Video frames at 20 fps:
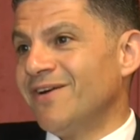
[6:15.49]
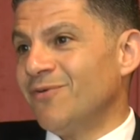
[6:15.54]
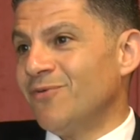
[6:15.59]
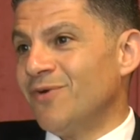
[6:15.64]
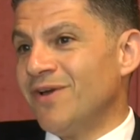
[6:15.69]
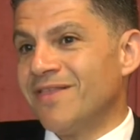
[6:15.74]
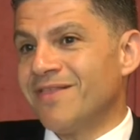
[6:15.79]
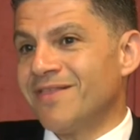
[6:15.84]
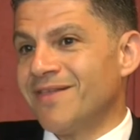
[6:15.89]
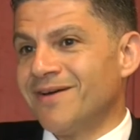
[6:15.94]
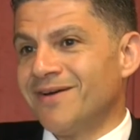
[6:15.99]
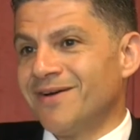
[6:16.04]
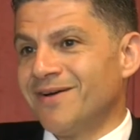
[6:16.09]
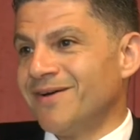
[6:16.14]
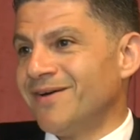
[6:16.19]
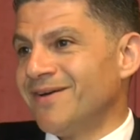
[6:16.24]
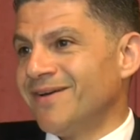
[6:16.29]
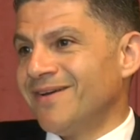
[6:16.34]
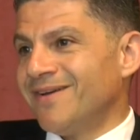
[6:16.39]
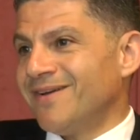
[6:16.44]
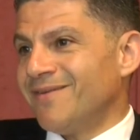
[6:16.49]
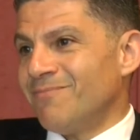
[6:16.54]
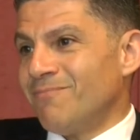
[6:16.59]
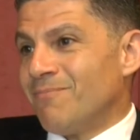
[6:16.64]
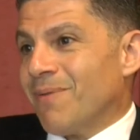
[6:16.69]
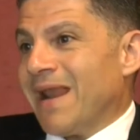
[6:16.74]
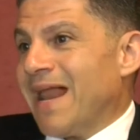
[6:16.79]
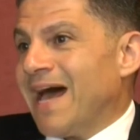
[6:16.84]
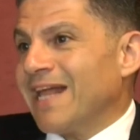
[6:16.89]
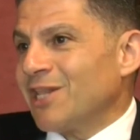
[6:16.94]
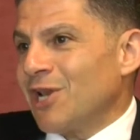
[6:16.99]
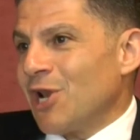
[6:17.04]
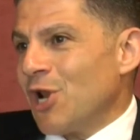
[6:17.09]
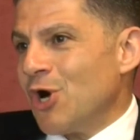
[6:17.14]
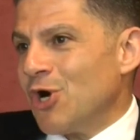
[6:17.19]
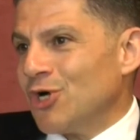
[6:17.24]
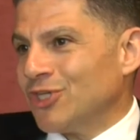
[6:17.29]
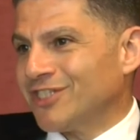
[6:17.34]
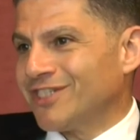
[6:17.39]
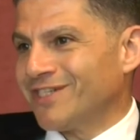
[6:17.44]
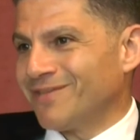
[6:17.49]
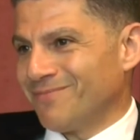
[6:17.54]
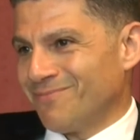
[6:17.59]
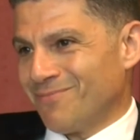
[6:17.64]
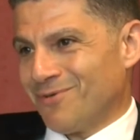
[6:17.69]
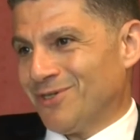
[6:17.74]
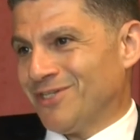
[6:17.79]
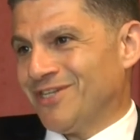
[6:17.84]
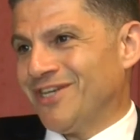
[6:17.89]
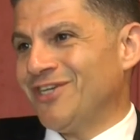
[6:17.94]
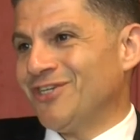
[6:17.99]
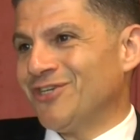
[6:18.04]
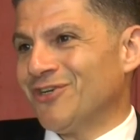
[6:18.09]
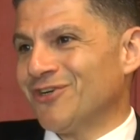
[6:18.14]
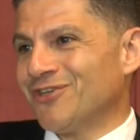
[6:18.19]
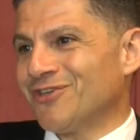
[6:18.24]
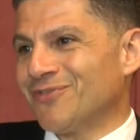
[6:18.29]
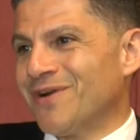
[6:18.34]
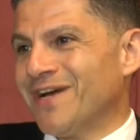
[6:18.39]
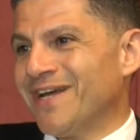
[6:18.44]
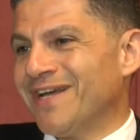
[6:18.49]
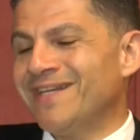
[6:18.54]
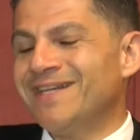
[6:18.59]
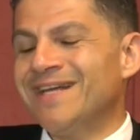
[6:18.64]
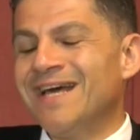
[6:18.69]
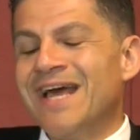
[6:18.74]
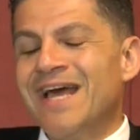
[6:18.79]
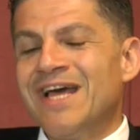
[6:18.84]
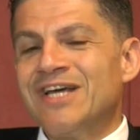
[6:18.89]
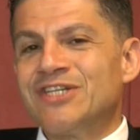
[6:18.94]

with blood loss procedures, right?